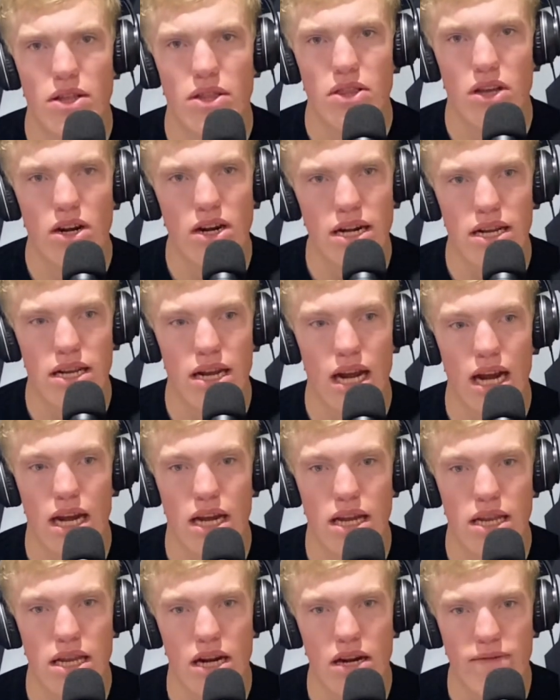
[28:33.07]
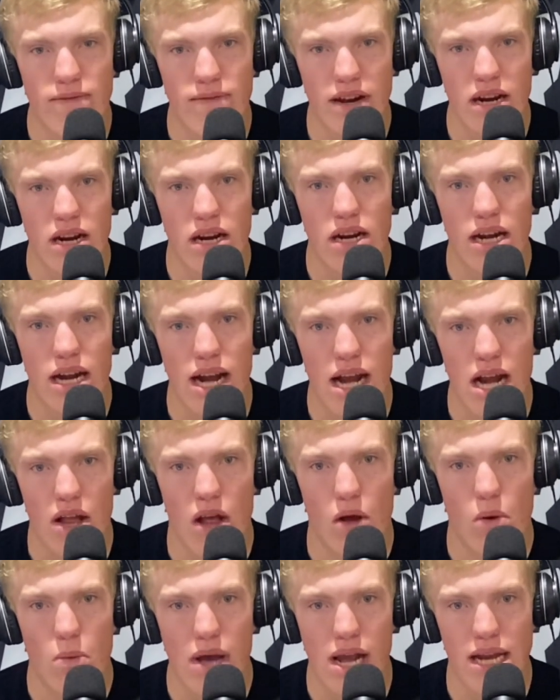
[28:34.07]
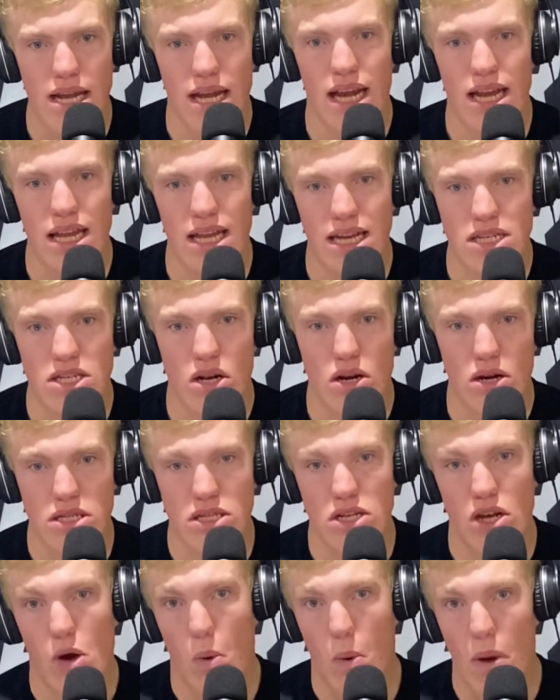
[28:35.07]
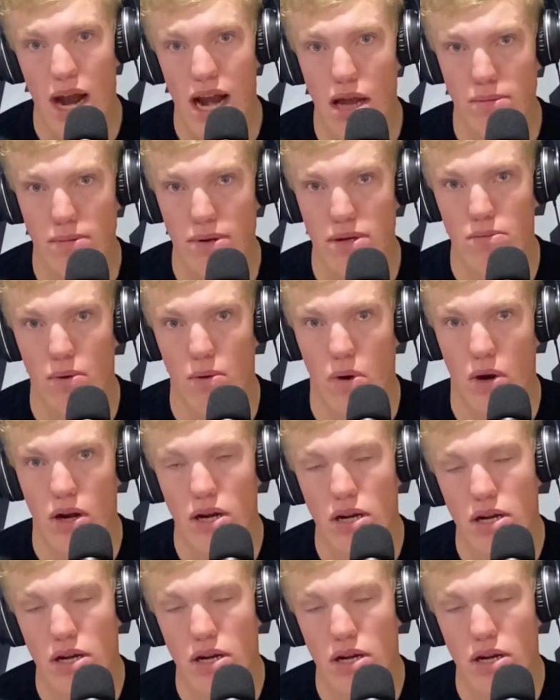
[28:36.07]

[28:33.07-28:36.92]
They're like they're figuring out a way to get these cars to go wide open more.